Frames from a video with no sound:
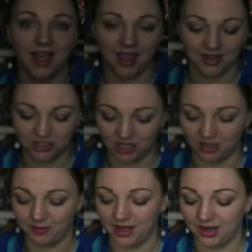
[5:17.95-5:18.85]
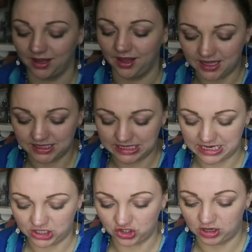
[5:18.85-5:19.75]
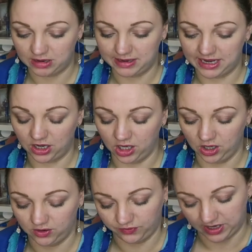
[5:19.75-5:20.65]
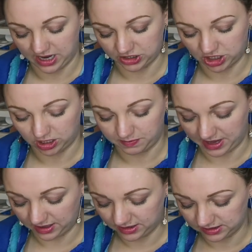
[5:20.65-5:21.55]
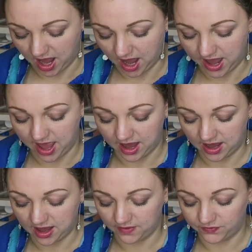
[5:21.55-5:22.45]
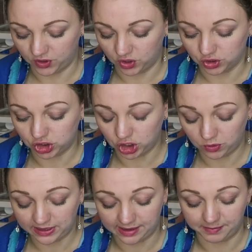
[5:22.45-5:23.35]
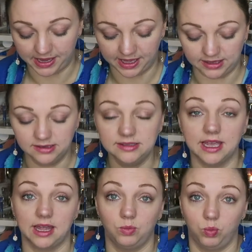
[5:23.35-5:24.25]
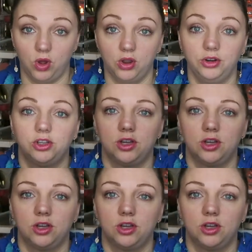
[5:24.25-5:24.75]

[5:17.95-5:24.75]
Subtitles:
eyeshadow palette. It is an extremely loved eyeshadow palette. I have got two hit pans and one